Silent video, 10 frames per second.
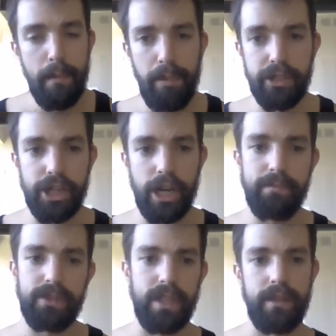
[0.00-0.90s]

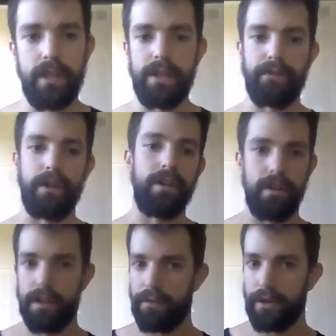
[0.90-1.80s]
push-ups, and then
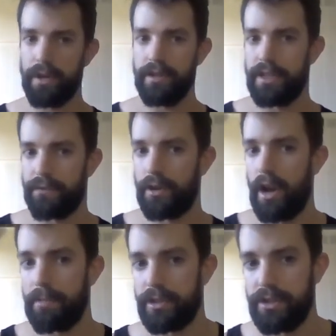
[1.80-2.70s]
different
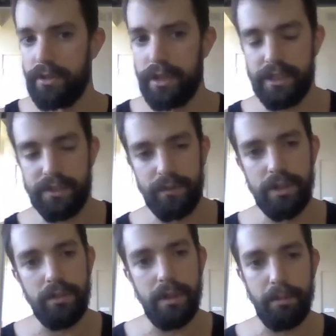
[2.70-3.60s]
opportunities for
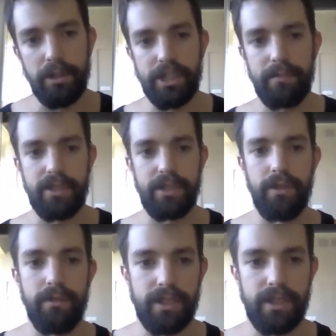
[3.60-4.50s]
doing push-ups
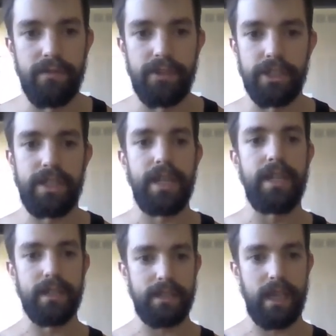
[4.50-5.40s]
too, instead of just
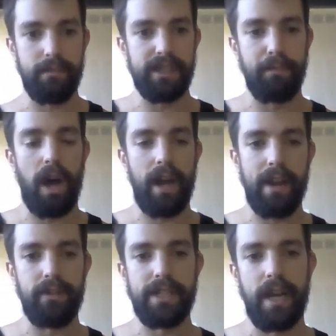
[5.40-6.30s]
hitting the same spot
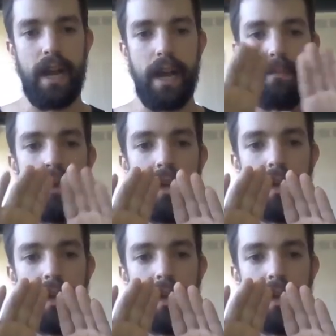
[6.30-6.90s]
every time.